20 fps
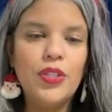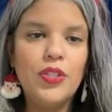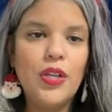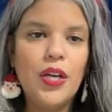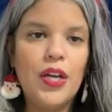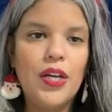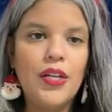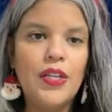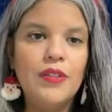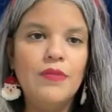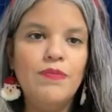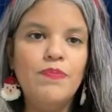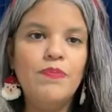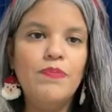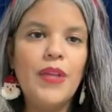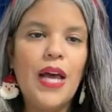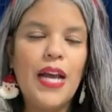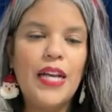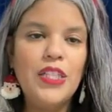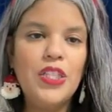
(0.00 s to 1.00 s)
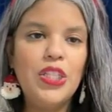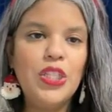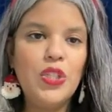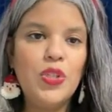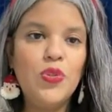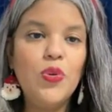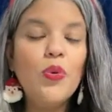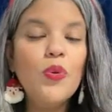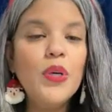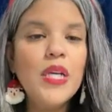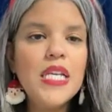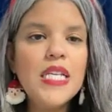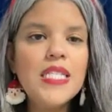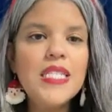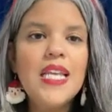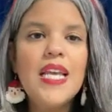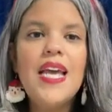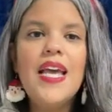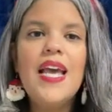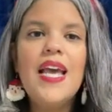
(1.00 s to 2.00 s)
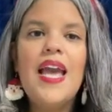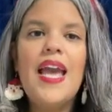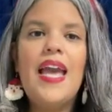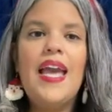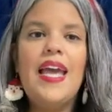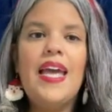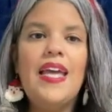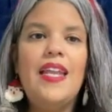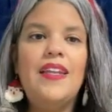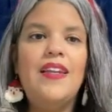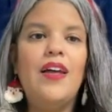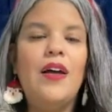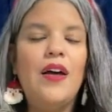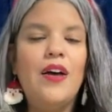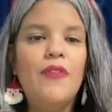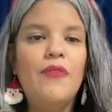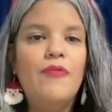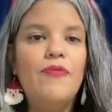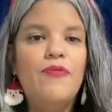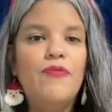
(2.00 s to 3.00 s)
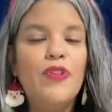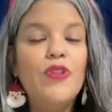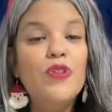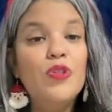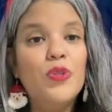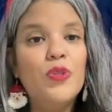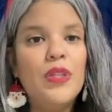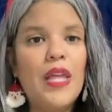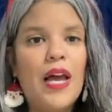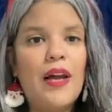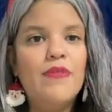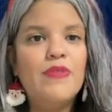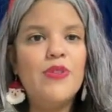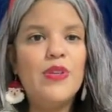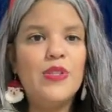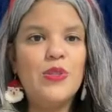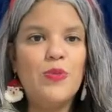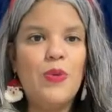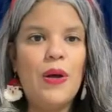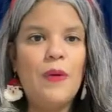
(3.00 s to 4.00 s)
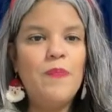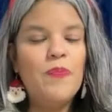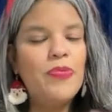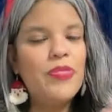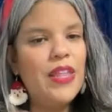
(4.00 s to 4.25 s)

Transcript: Uh, I G stories and uh, future lives as well.